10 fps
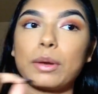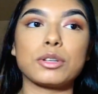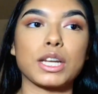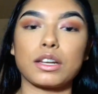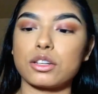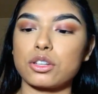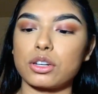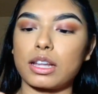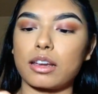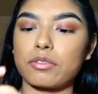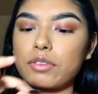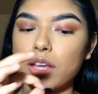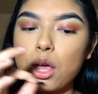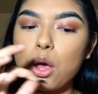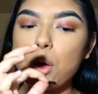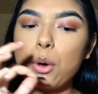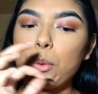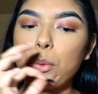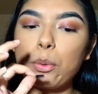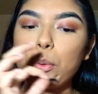They will change your life.
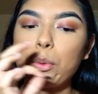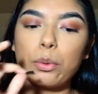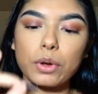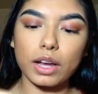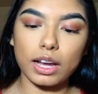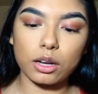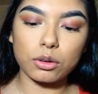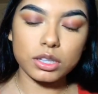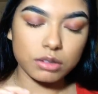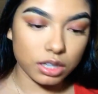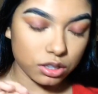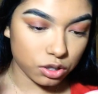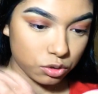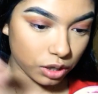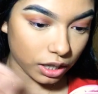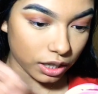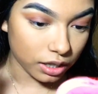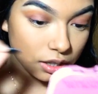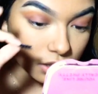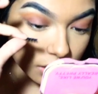I always wanted to
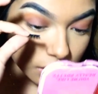try